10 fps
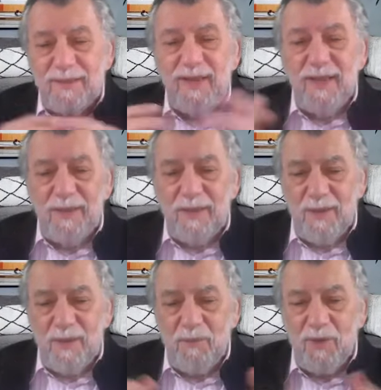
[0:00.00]
saying,
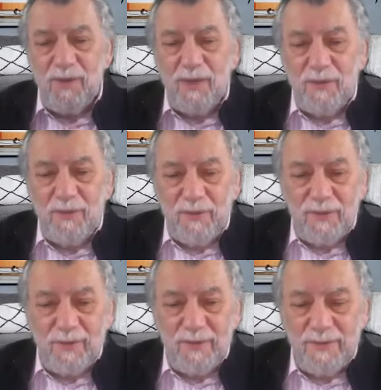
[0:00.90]
among other
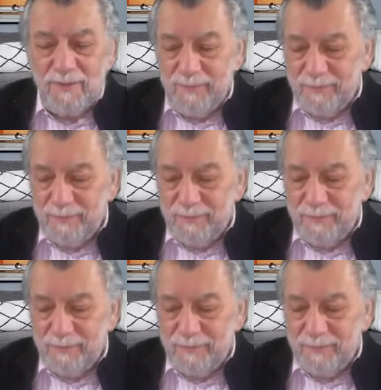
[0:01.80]
things,